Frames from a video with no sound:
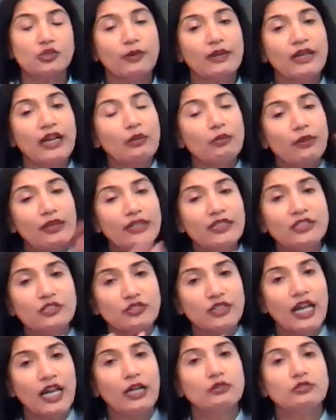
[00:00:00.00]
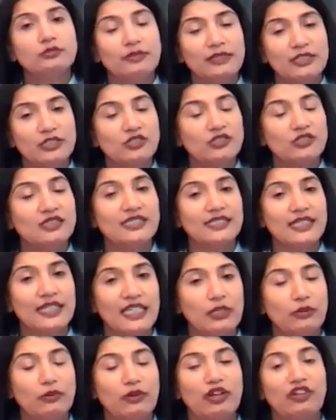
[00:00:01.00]
So when I went into the outpatient
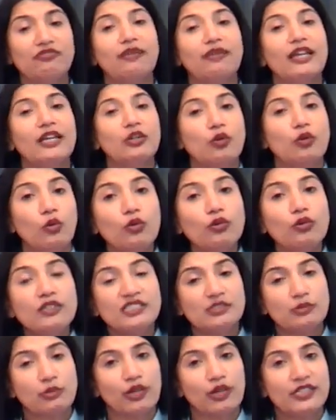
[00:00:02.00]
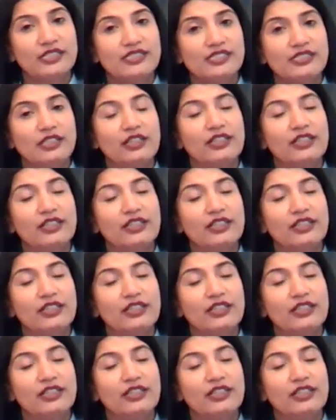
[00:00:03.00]
setting, one of my goals was,